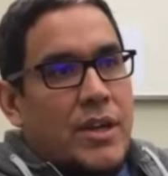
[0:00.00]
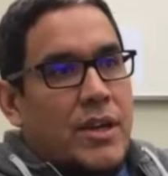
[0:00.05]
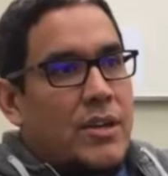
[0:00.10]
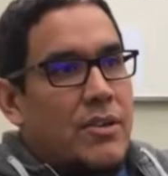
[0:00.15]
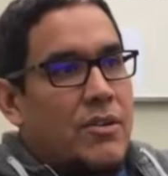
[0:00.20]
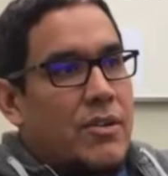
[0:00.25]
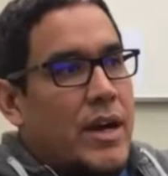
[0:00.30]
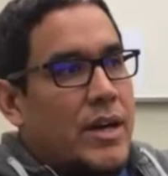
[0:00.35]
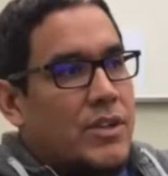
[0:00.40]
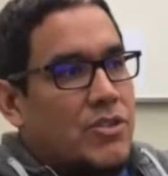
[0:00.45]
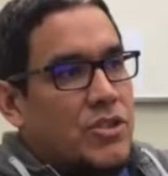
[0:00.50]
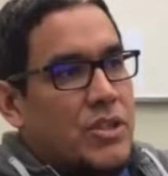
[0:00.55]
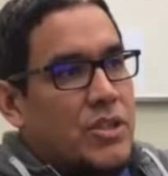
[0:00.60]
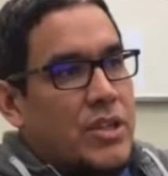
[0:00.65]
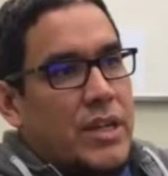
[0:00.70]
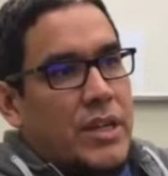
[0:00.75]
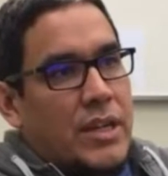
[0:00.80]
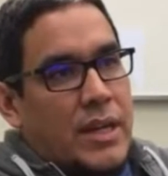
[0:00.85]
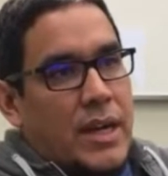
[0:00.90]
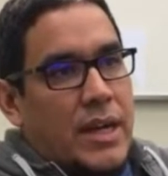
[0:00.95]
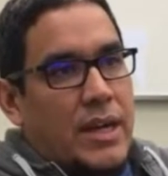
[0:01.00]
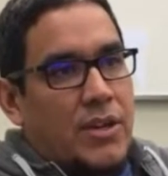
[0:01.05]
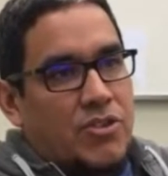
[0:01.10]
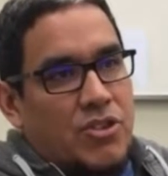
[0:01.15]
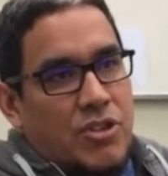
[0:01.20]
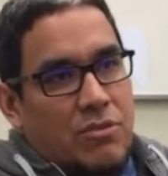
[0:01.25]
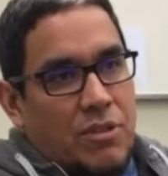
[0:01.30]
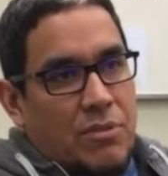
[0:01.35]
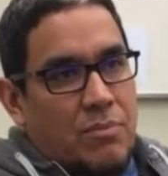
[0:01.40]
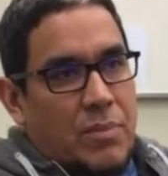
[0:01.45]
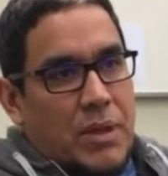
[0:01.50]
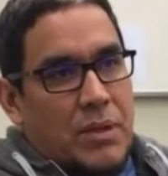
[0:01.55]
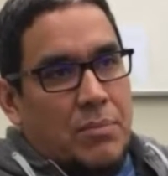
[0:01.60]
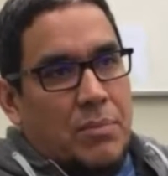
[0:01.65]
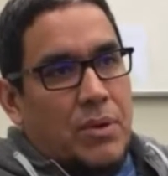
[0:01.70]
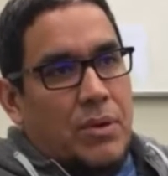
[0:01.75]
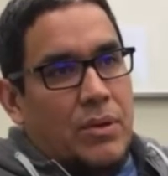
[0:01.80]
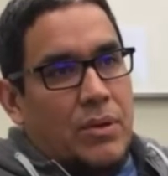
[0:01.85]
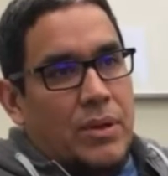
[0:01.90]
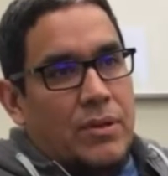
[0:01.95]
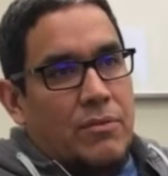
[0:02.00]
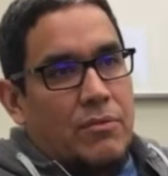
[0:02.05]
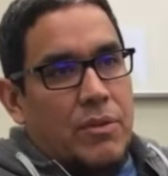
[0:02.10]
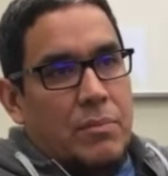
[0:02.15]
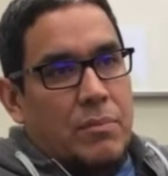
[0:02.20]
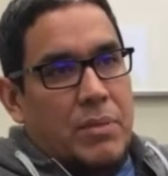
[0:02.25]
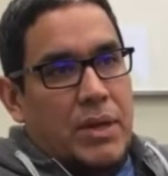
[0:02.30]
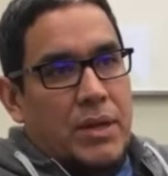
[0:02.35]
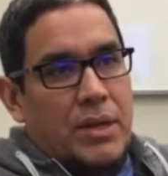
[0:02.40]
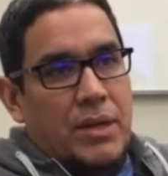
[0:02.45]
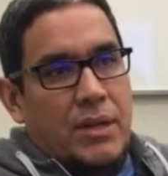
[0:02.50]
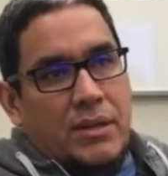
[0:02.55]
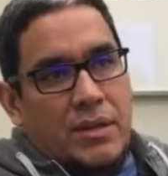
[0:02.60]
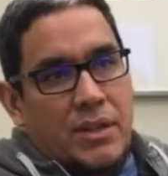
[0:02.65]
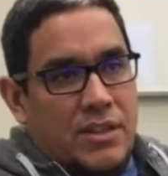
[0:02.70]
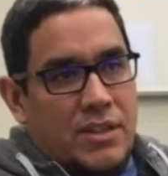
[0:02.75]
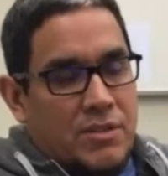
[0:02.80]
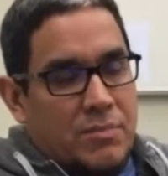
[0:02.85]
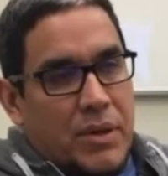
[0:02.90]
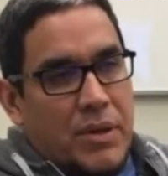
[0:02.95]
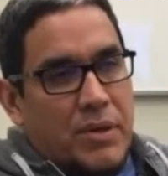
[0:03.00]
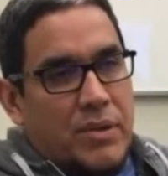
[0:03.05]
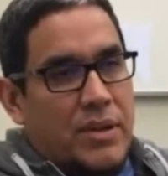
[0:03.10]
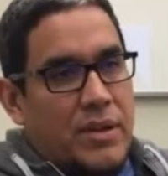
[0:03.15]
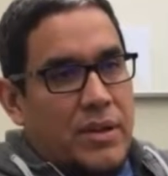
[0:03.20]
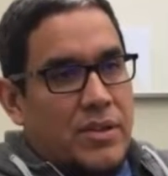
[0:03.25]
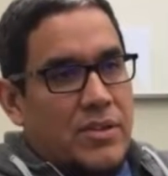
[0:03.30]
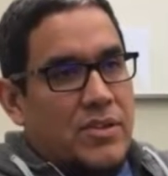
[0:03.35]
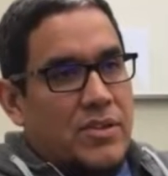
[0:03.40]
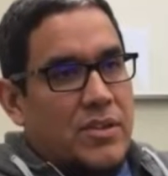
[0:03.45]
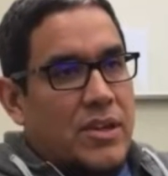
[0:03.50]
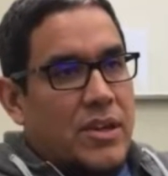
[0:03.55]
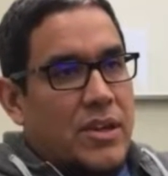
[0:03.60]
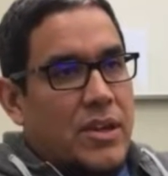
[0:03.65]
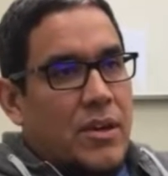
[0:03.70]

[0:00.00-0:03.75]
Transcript: you're actually engaging with people and repeating the experience